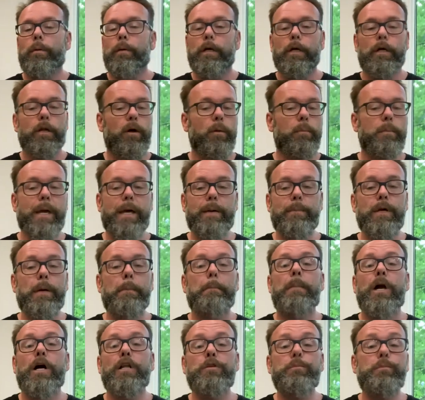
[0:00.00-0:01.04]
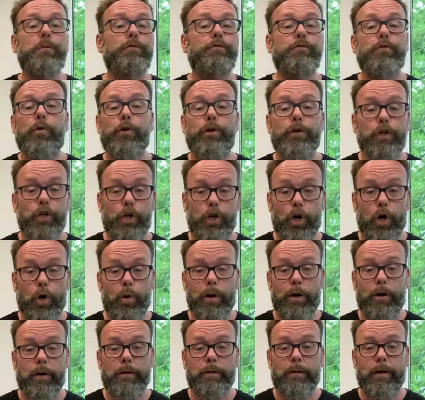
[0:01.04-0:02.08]
You know, maybe a month before you go
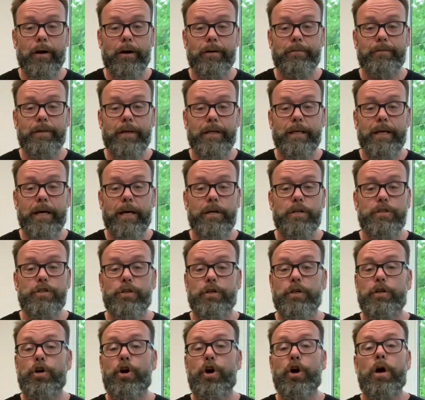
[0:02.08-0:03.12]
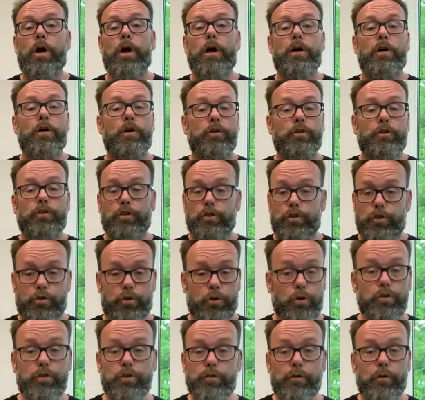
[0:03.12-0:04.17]
on vacation,
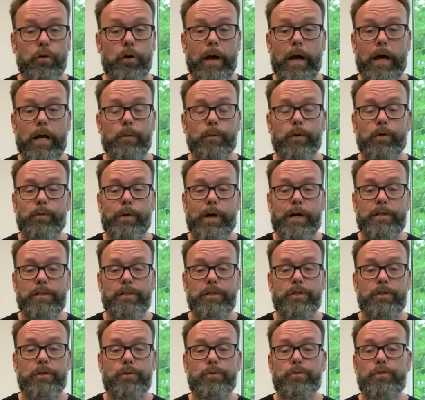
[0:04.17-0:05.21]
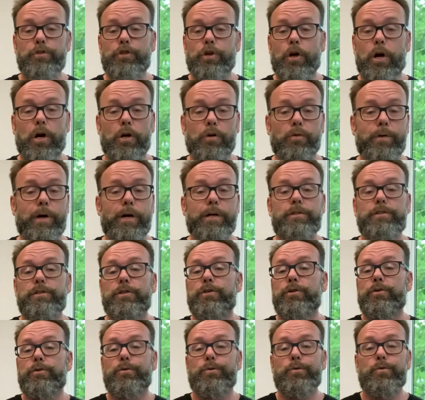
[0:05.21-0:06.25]
search for animal rescues, dog
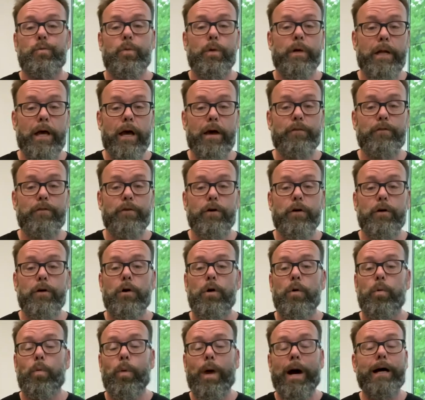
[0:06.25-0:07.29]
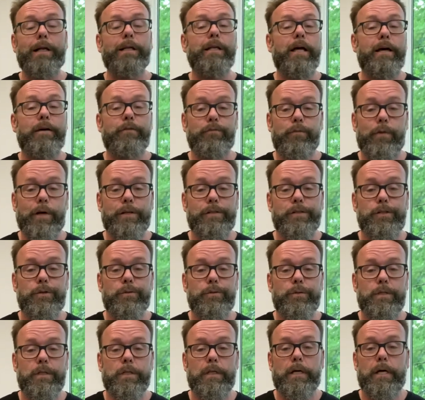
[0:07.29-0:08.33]
rescues, whatever, wildlife
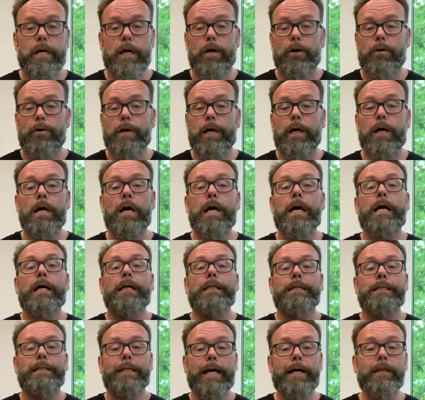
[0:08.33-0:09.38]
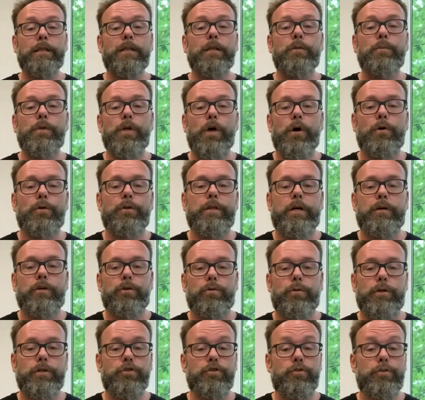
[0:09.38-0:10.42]
rescues in the area. Let them know that
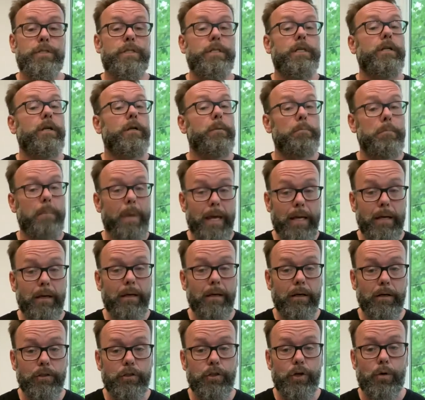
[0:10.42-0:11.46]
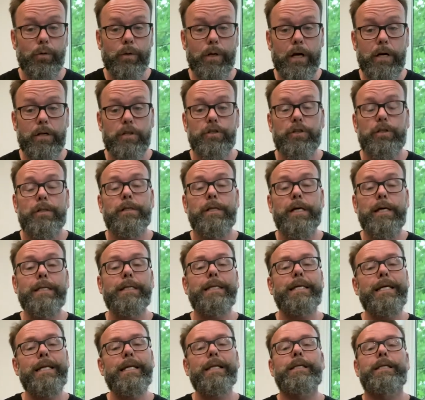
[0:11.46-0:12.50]
you're interested in making a donation. They
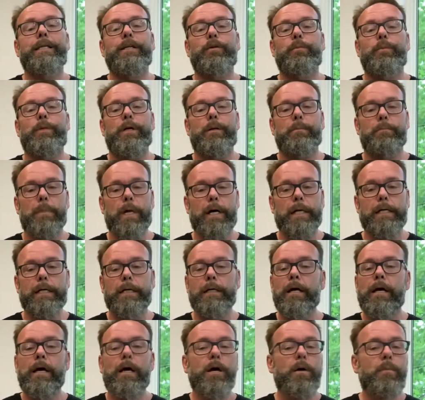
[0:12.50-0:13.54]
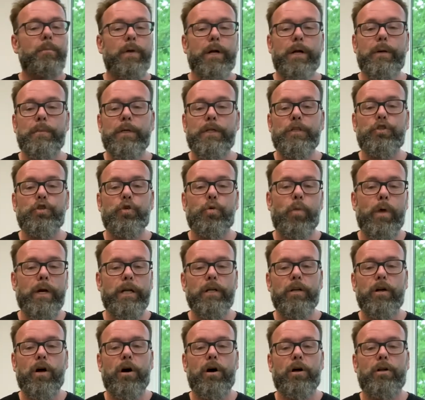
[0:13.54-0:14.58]
need a little bit of money, but I mean,
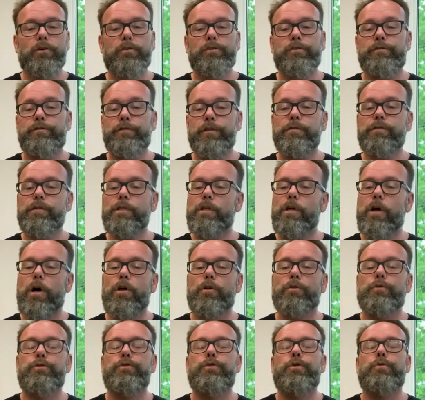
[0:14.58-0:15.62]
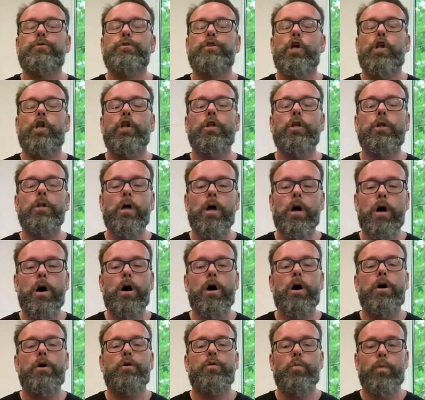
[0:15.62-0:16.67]
$20, $50 goes a
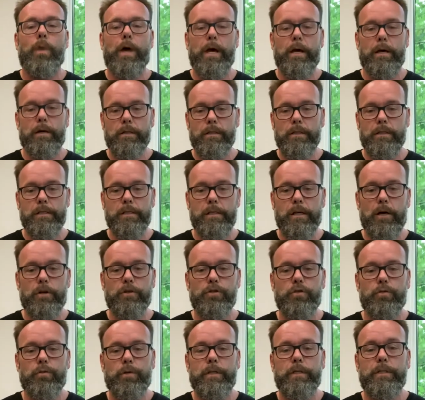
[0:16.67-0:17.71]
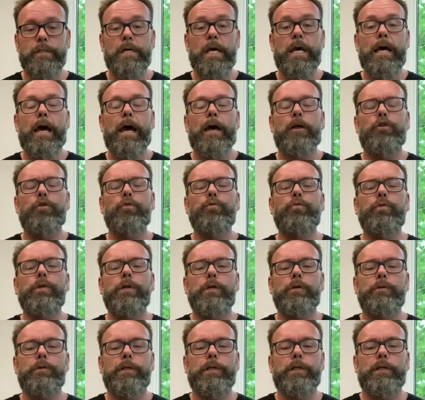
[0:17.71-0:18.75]
long way in these countries, and they're
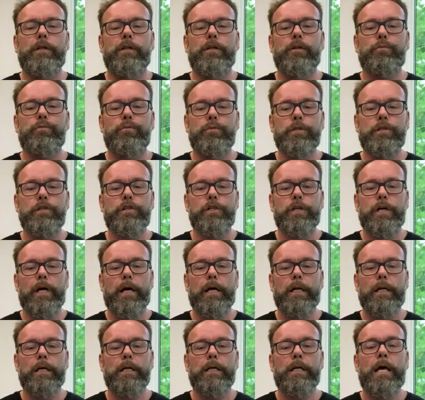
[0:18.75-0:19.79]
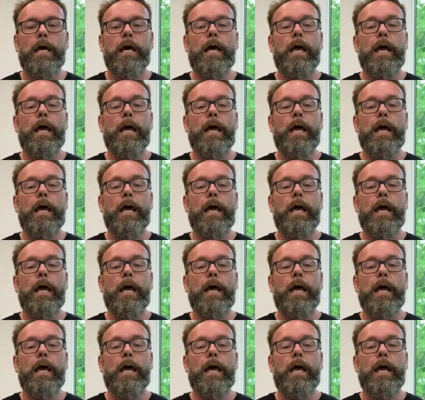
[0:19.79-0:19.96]
really, really gonna appreciate it.